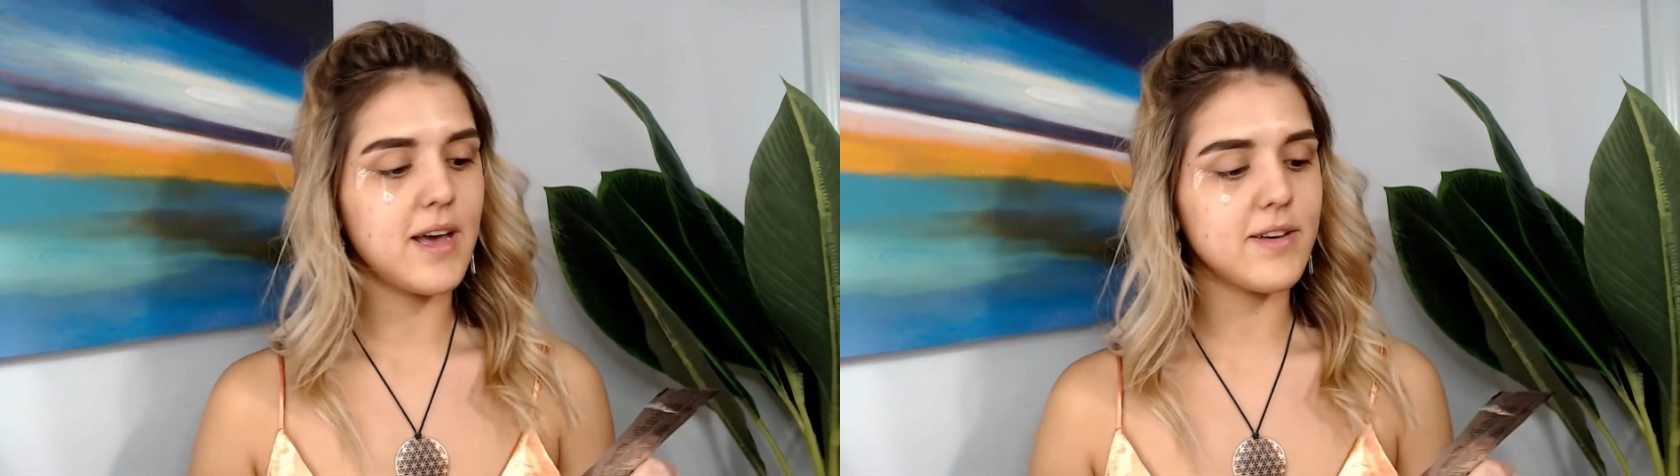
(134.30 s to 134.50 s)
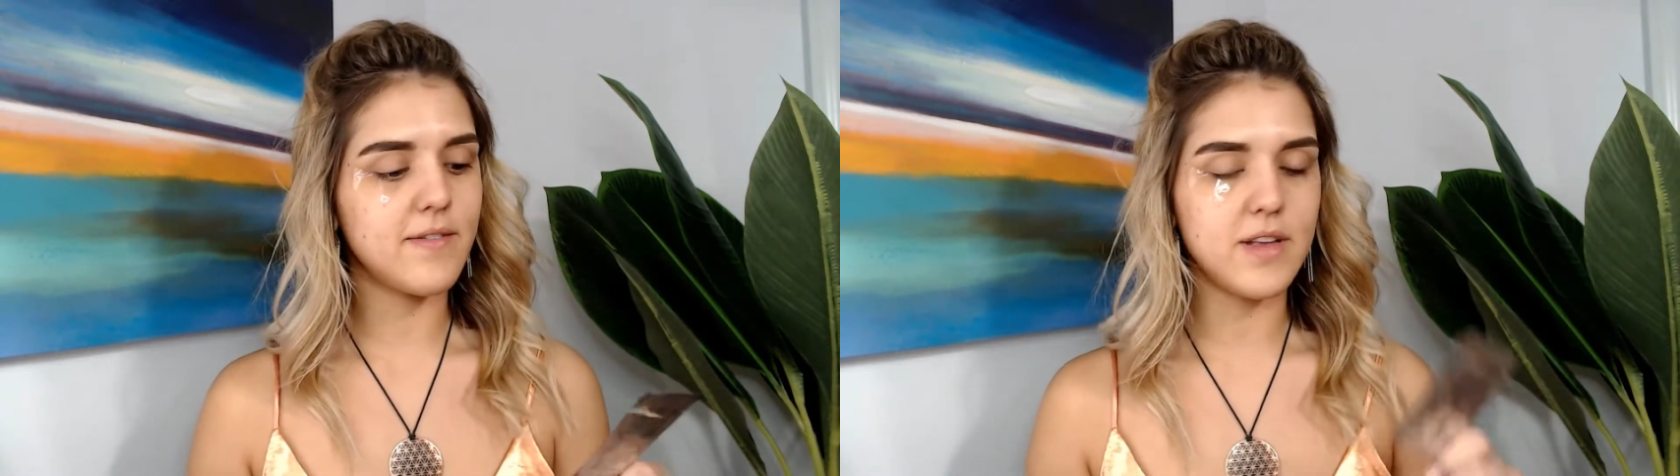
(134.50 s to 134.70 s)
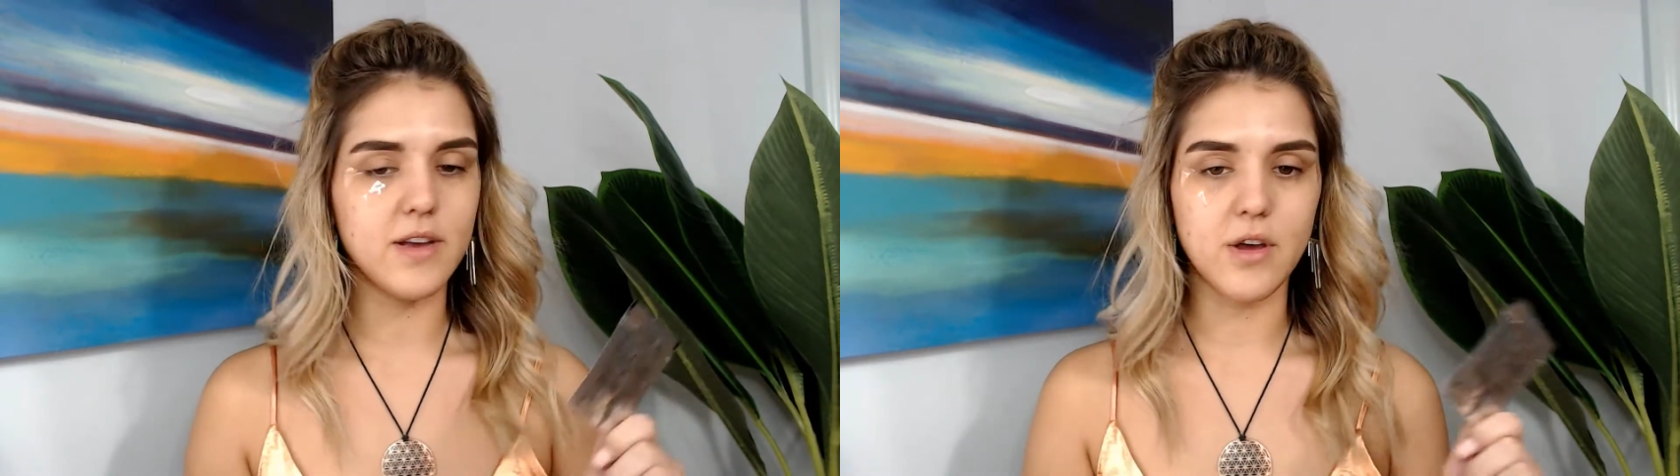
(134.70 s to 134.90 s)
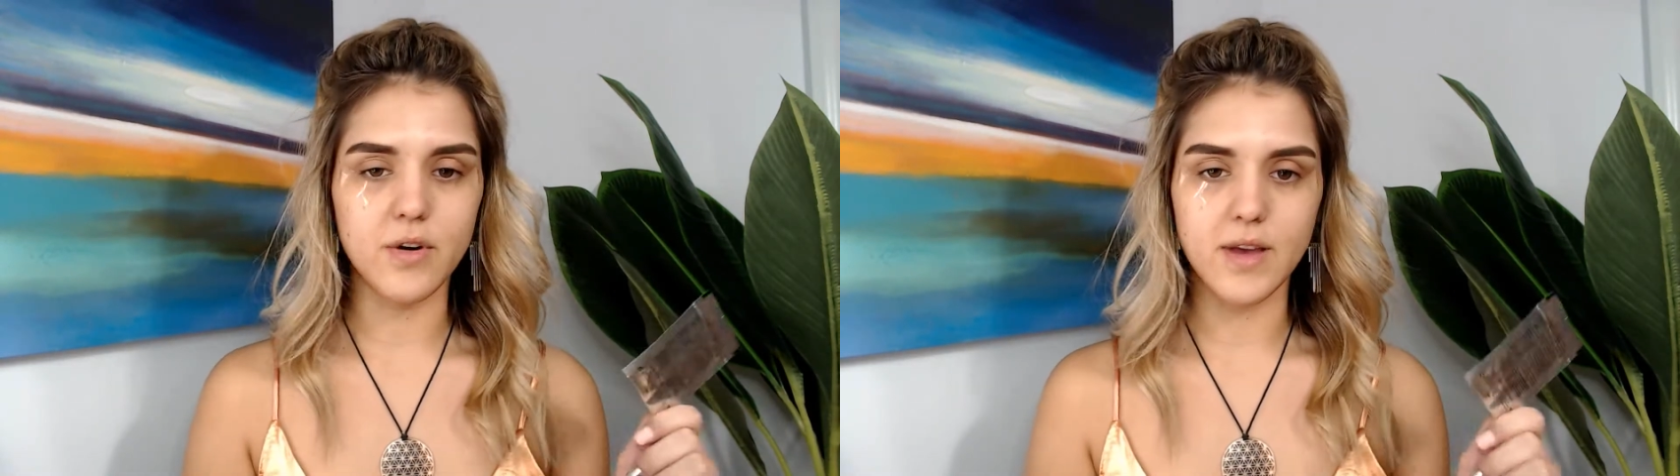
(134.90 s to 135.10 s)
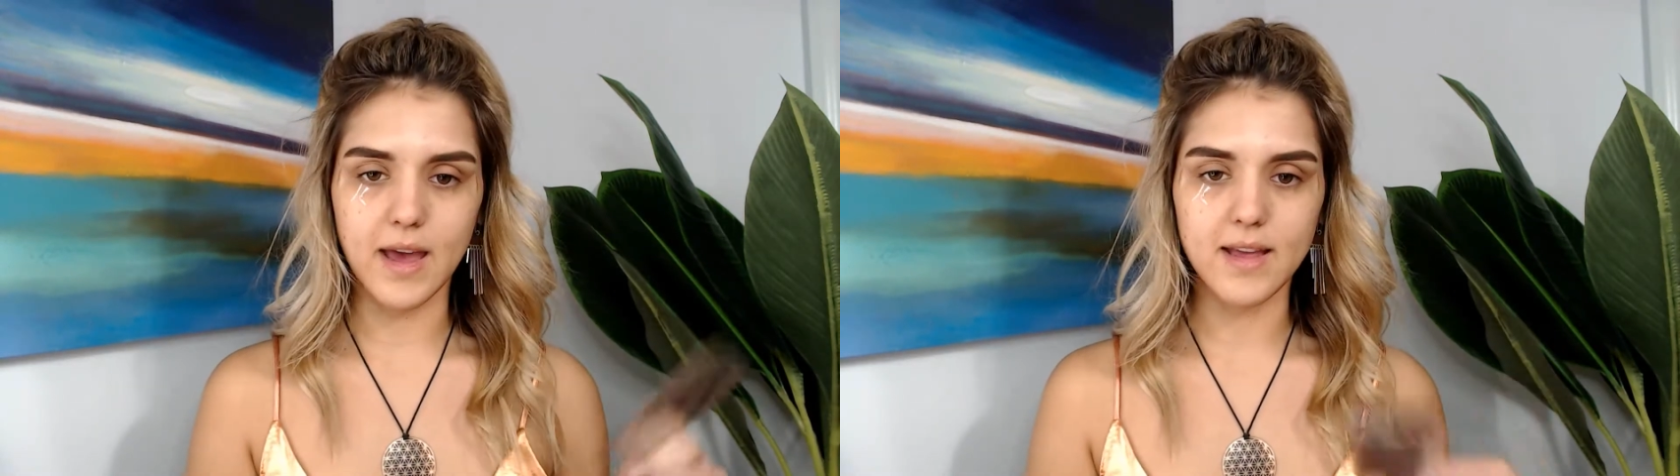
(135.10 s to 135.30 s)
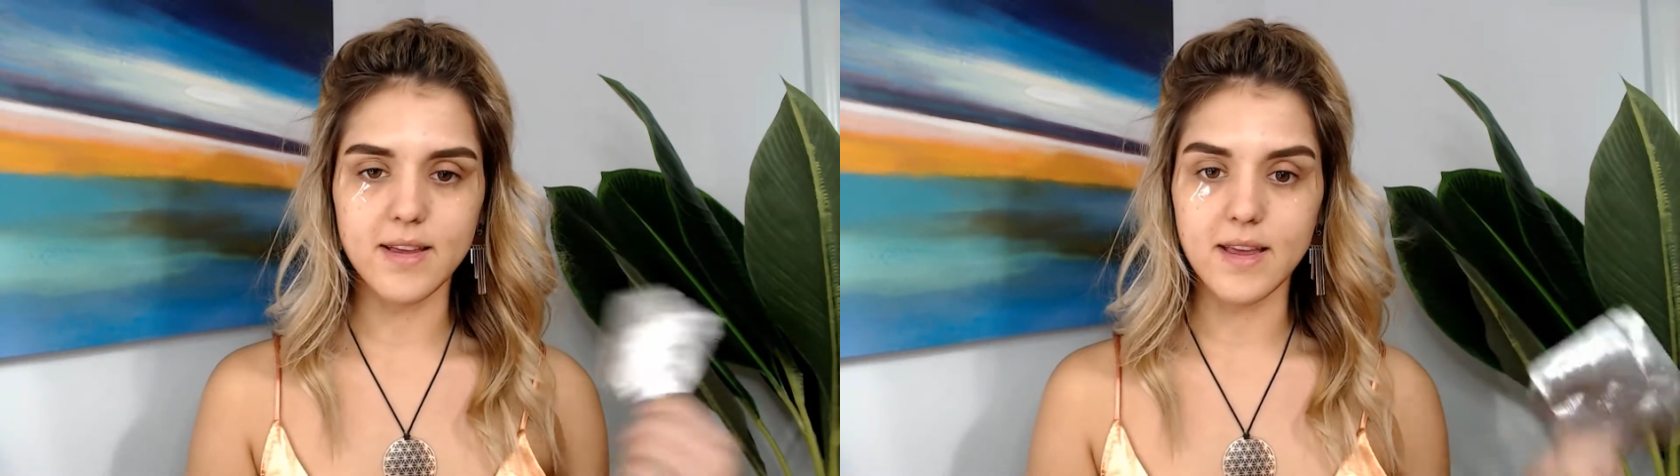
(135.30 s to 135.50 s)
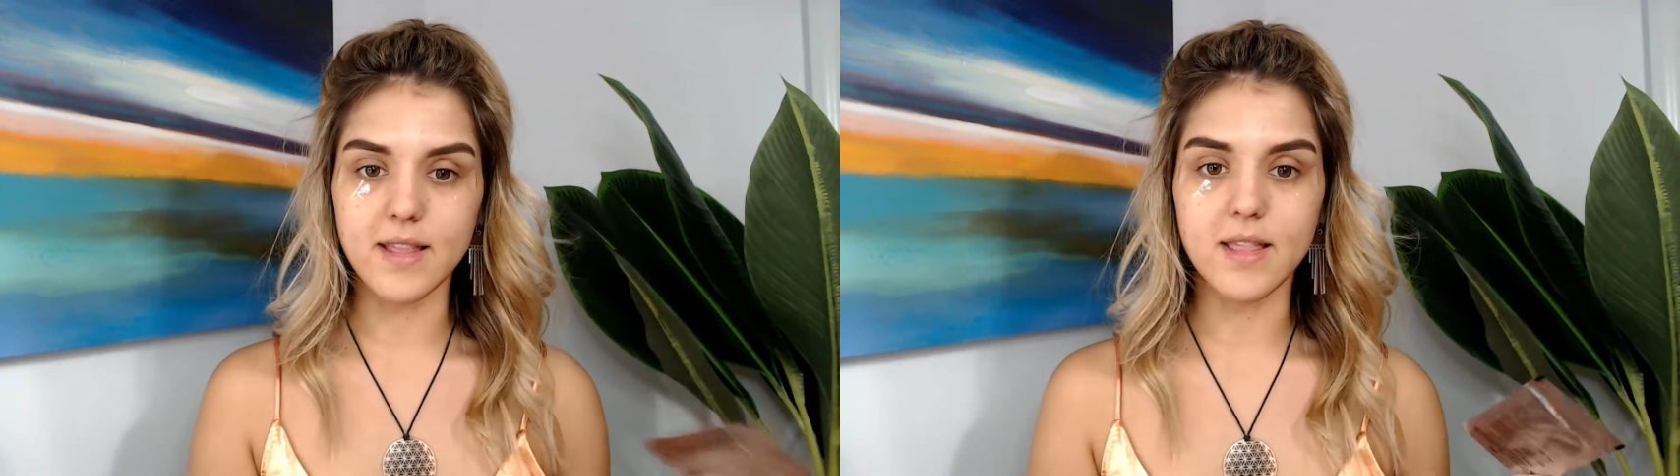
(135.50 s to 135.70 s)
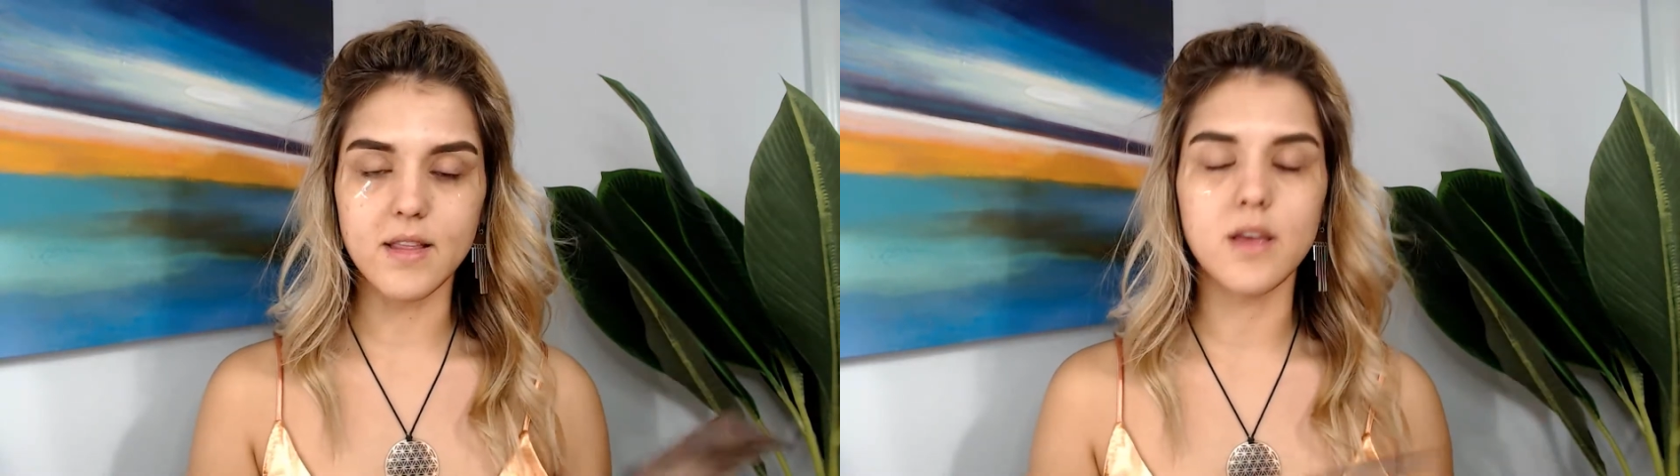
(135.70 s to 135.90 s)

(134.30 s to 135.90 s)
give it a go again, and